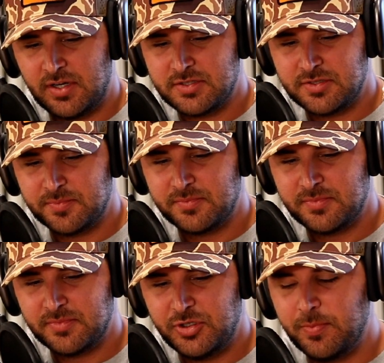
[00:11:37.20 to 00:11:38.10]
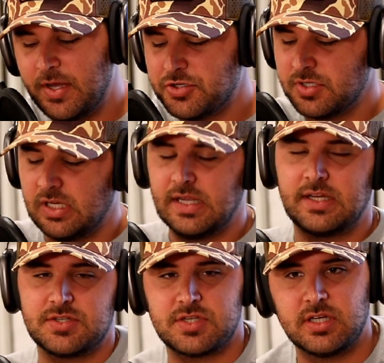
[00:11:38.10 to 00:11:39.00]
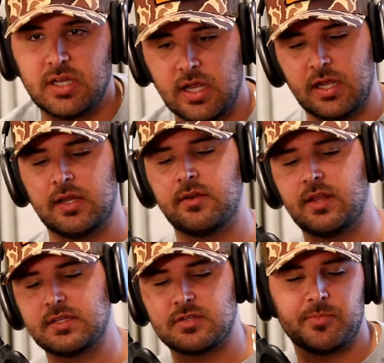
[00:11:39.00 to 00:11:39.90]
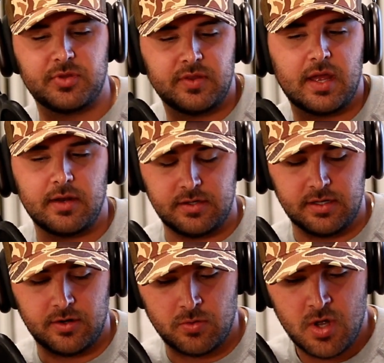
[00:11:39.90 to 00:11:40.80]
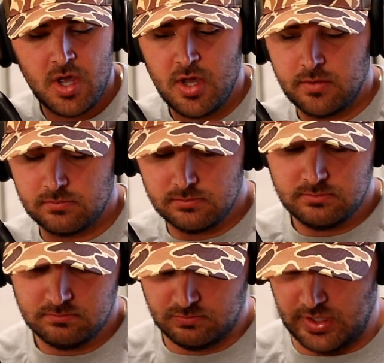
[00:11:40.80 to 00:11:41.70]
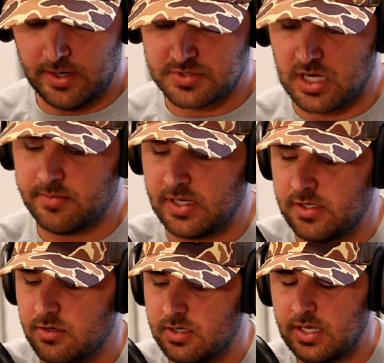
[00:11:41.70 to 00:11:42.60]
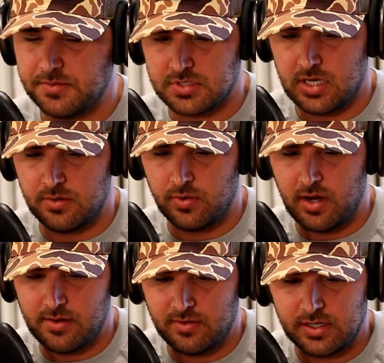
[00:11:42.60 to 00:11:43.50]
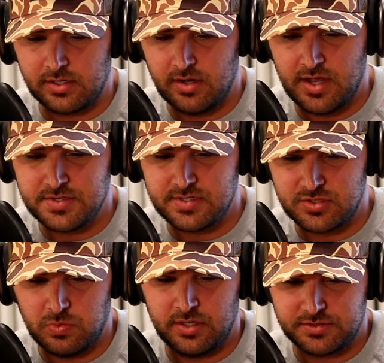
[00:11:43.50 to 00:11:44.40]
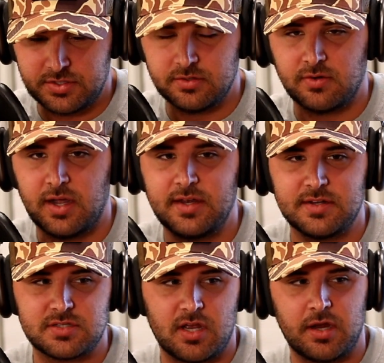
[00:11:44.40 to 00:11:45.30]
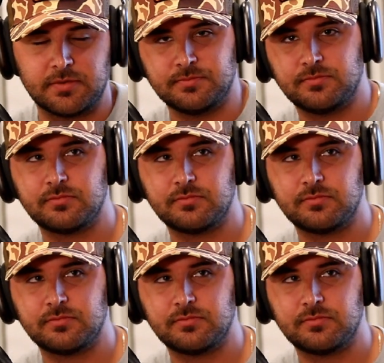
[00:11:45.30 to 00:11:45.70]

Awesome. You mentioned legacy, and that's something that when I was coming into it, that was kind of what I recognized as well too. Right? Is like